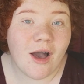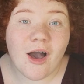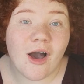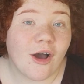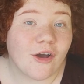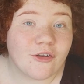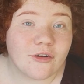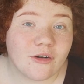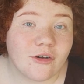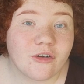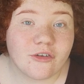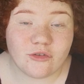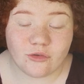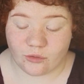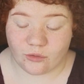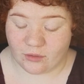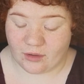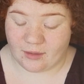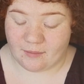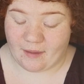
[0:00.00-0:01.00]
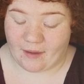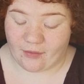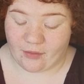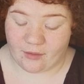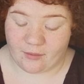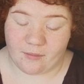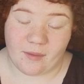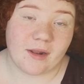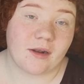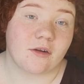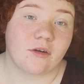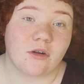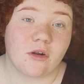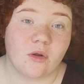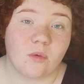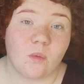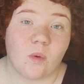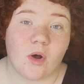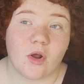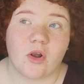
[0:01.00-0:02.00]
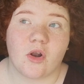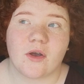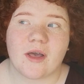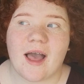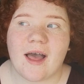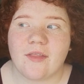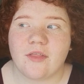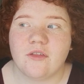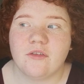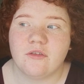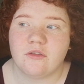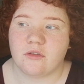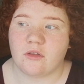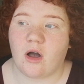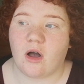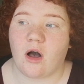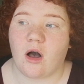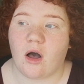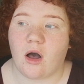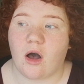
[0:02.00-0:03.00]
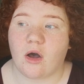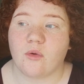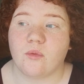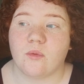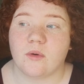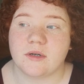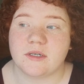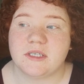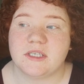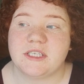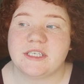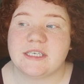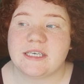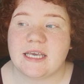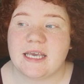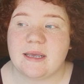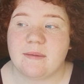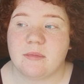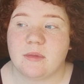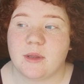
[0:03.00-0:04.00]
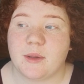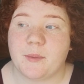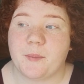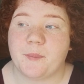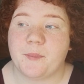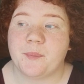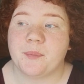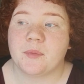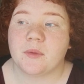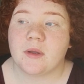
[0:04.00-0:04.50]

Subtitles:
I don't like talking about them, and I don't know why. Like, at the start, I wanted to keep them